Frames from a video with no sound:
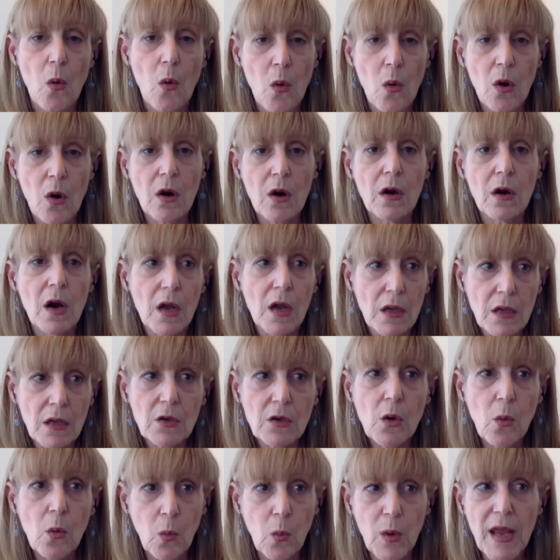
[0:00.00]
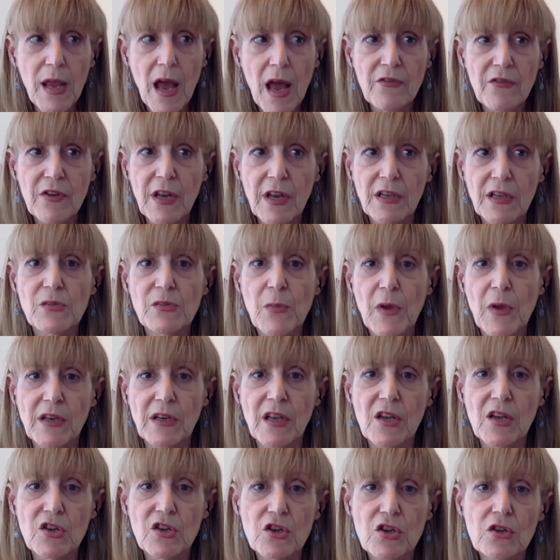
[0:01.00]
Or, we have an
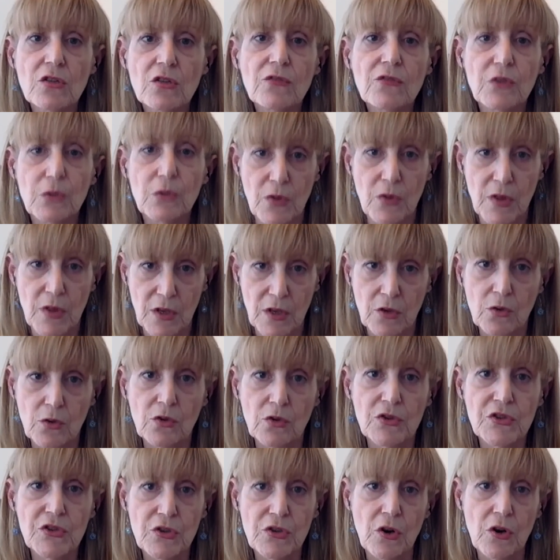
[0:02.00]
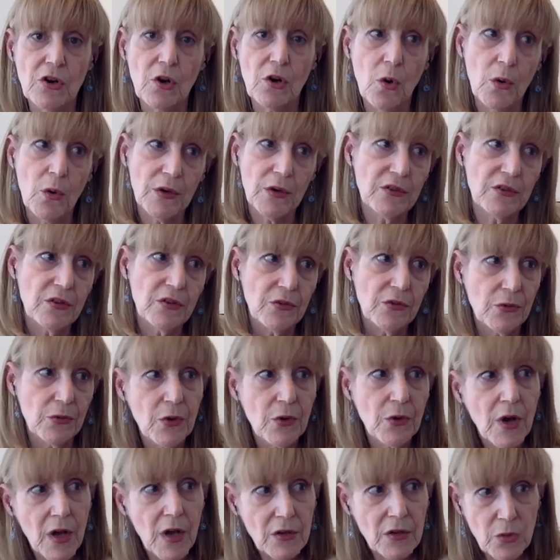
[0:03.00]
expectation of you that you'll start going
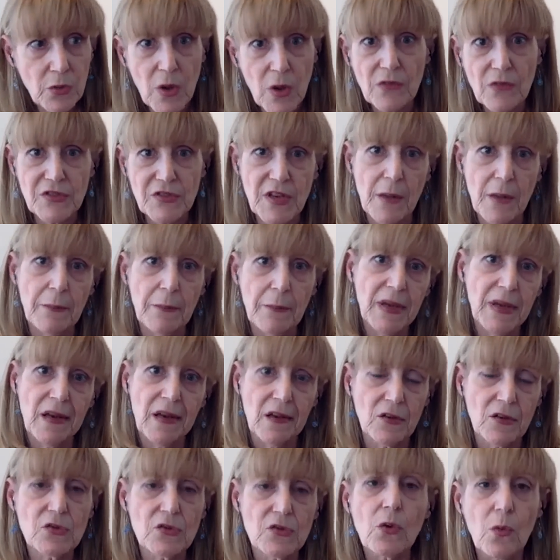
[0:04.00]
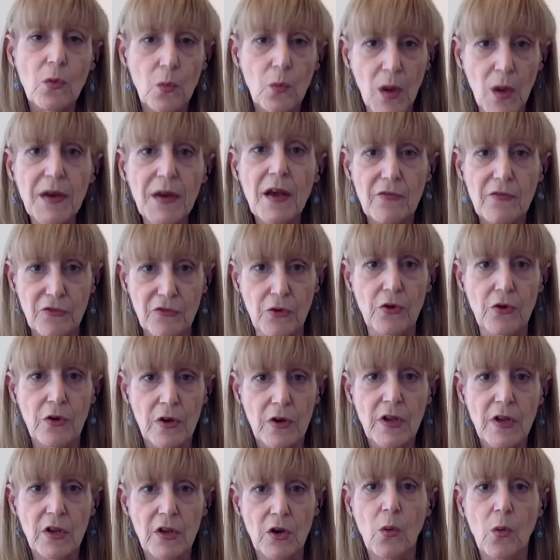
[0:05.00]
to 12-step meetings or whatever.
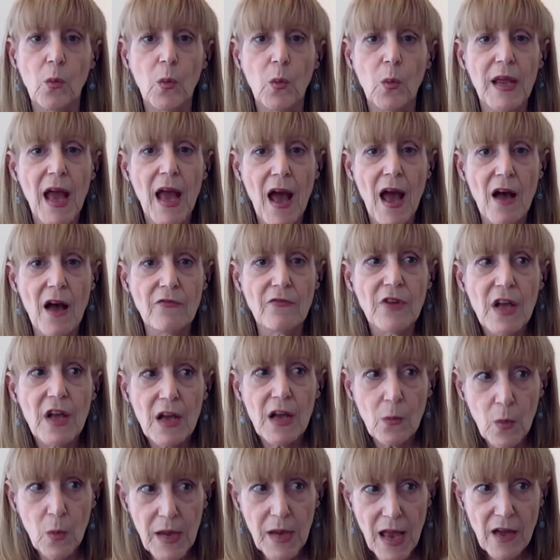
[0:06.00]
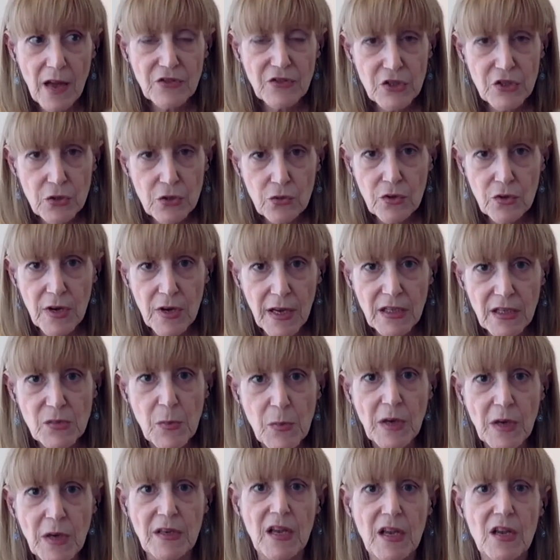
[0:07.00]
We have certain
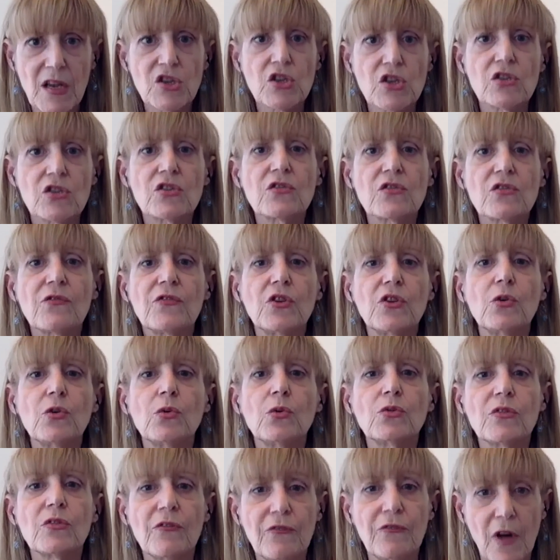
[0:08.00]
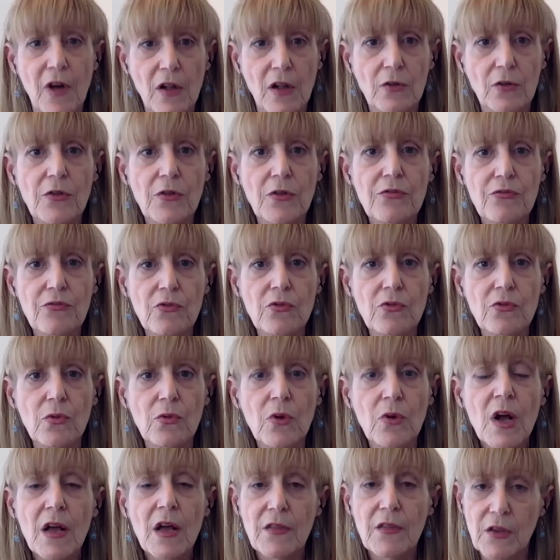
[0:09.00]
expectations of you to follow
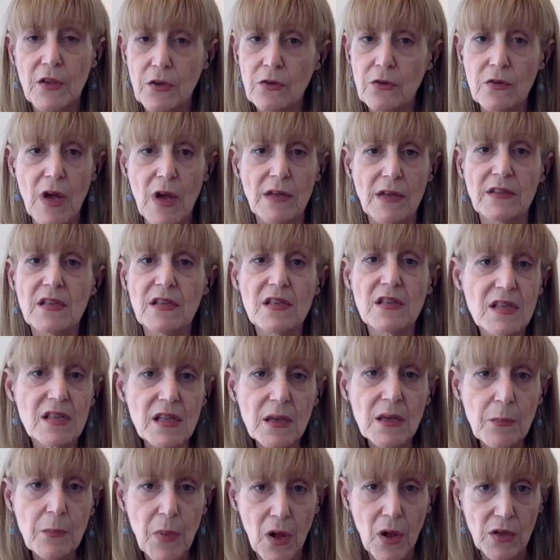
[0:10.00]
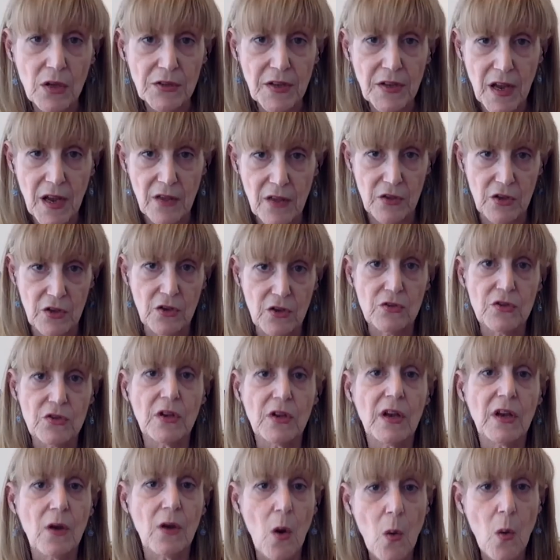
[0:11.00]
through, that you're not to sleep all day, that you're
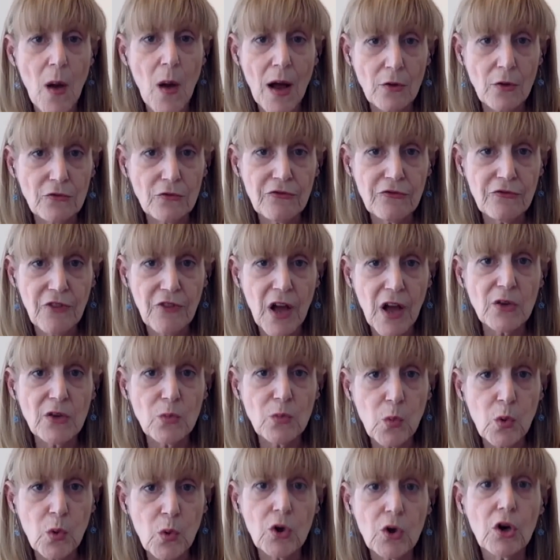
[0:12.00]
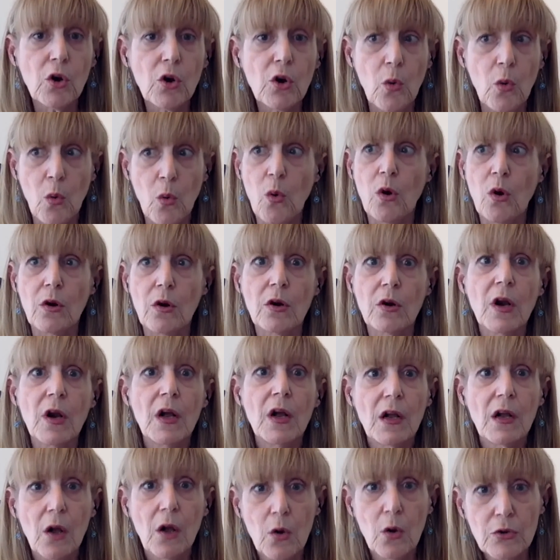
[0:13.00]
to go out and find work or
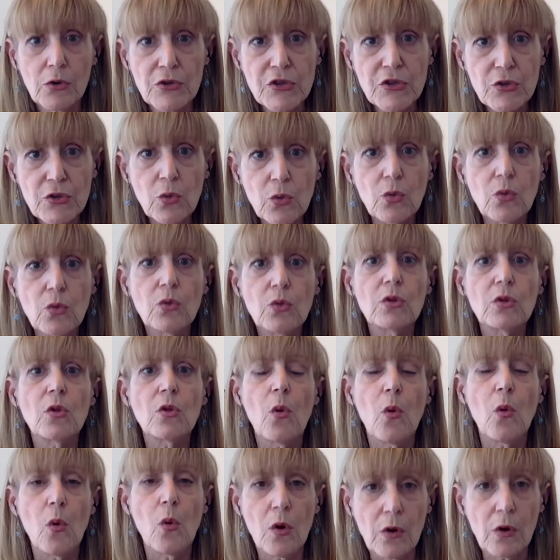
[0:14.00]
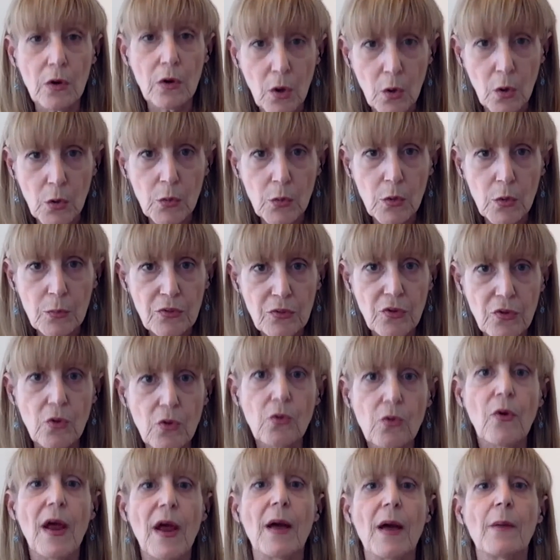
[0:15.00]
go to school or go to a
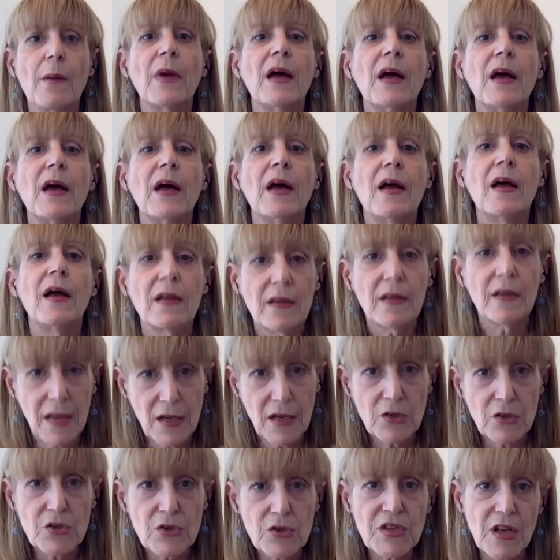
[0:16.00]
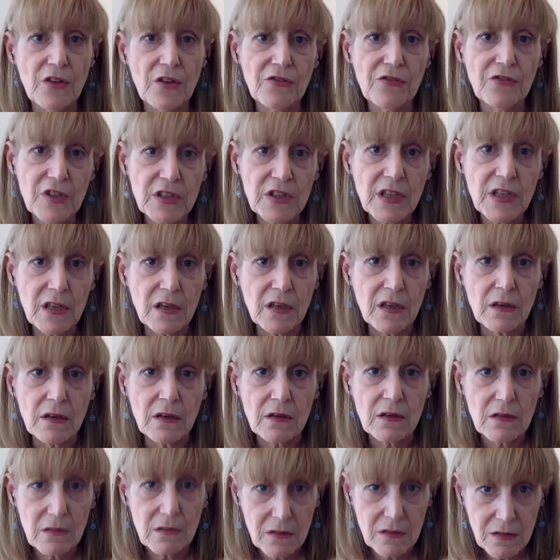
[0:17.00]
program, get yourself clean.
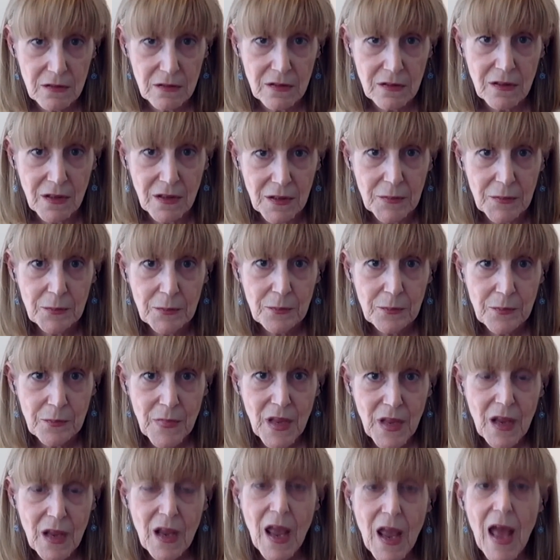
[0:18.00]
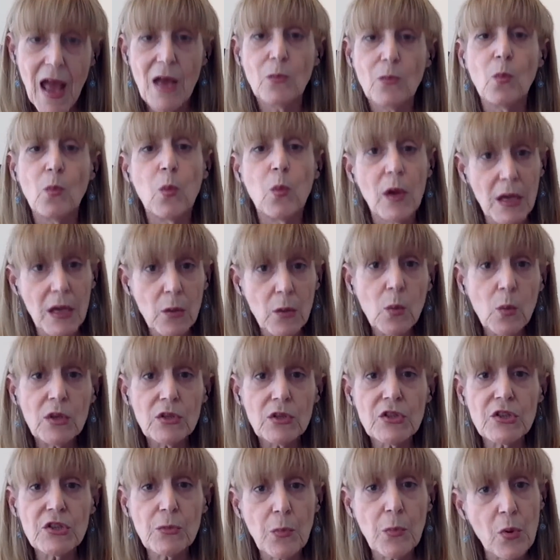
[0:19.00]
Okay? And we
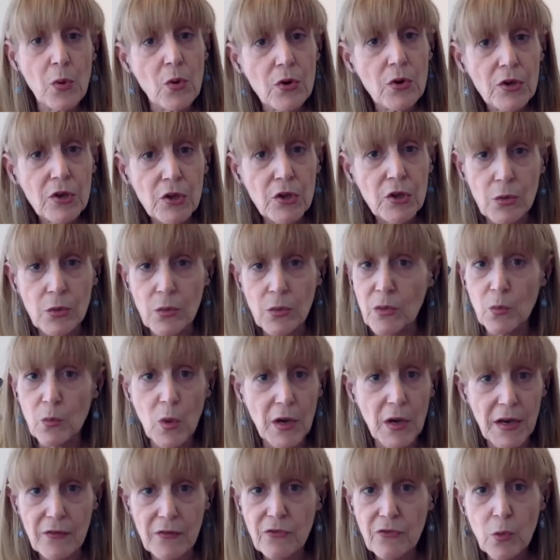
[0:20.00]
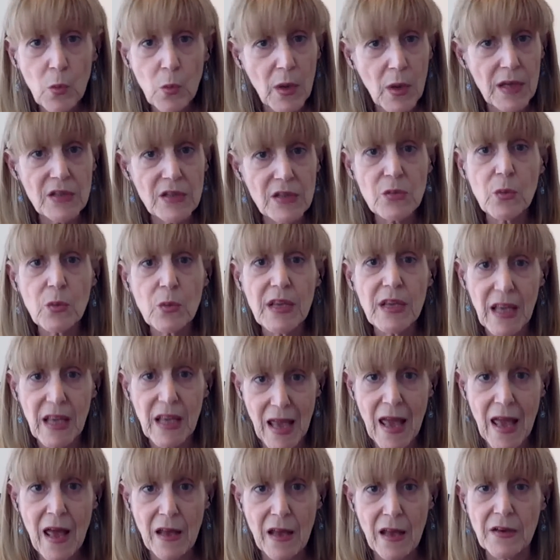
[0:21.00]
will support you in whatever ways we
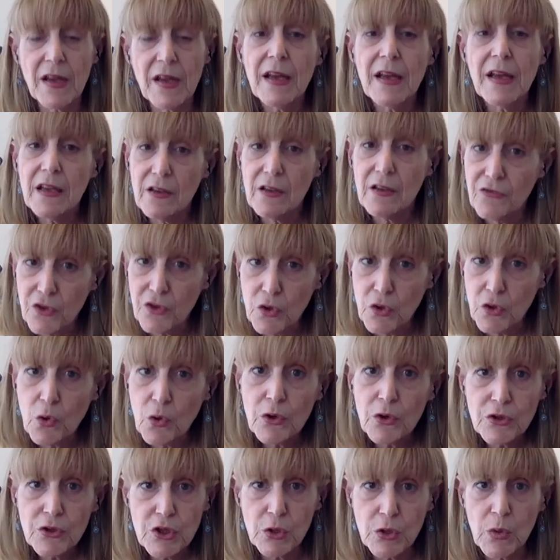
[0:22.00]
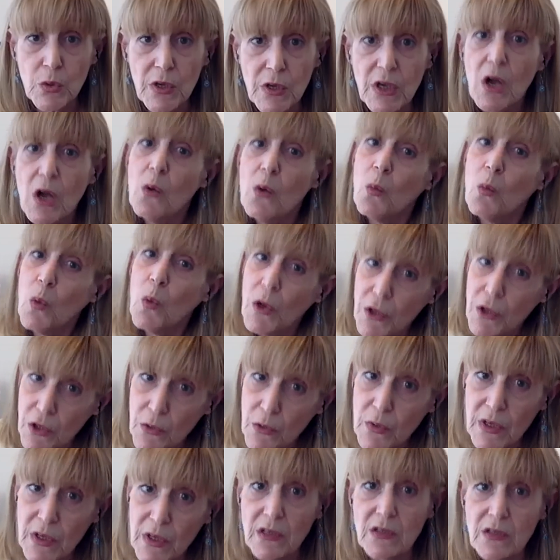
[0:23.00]
can if you're doing what
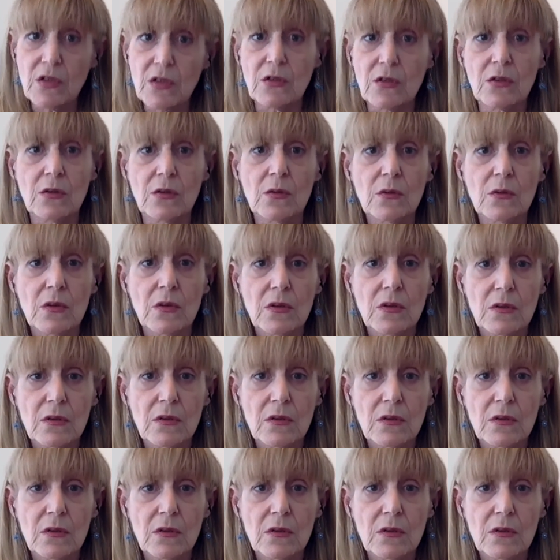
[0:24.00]
you need to do.